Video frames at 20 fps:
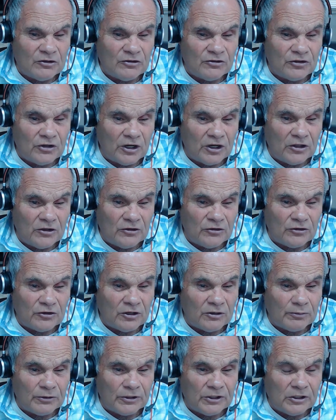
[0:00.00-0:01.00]
studies
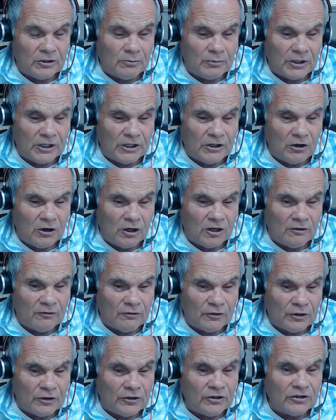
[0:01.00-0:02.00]
completed by
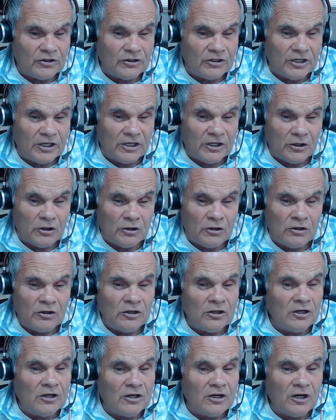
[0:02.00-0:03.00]
Harvard, Yale,
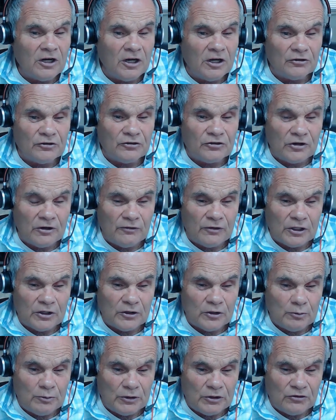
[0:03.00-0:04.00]
several
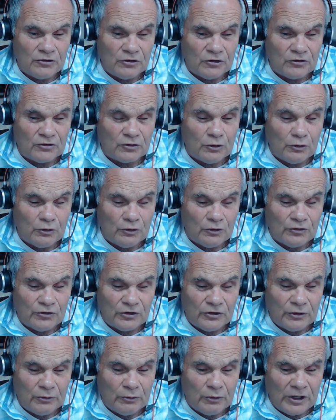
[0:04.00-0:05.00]
other business schools,
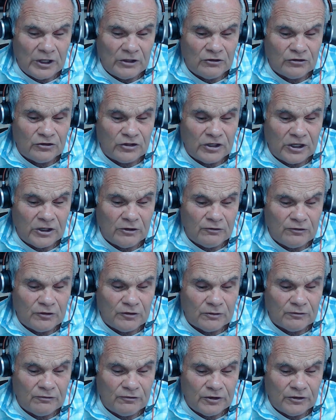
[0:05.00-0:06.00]
and they range data
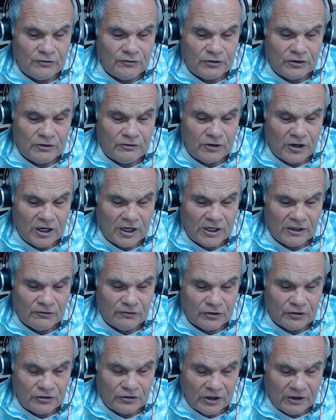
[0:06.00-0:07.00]
from 55
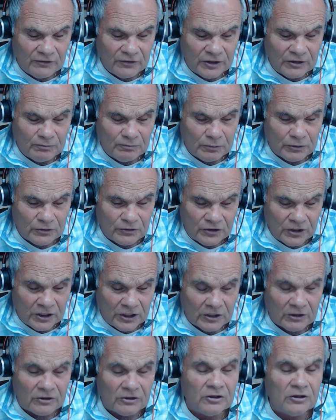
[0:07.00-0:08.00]
to 70%.
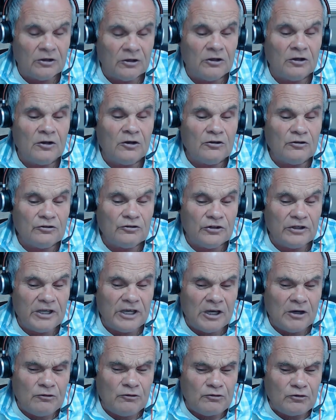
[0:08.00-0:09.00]
So you
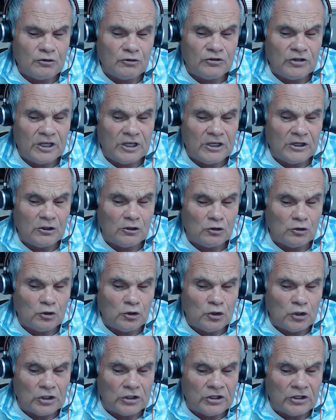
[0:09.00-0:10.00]
have to take a
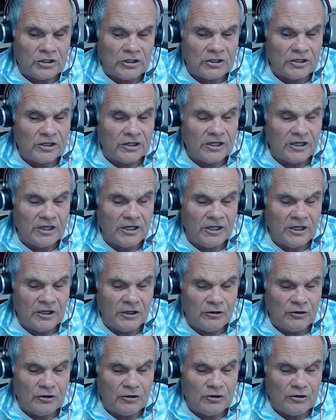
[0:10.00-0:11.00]
look
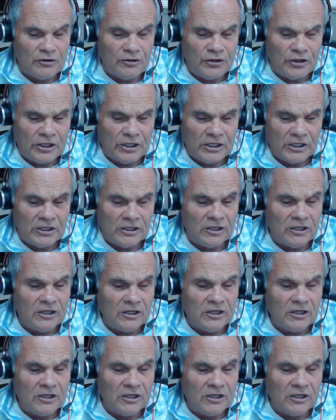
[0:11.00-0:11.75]
and think,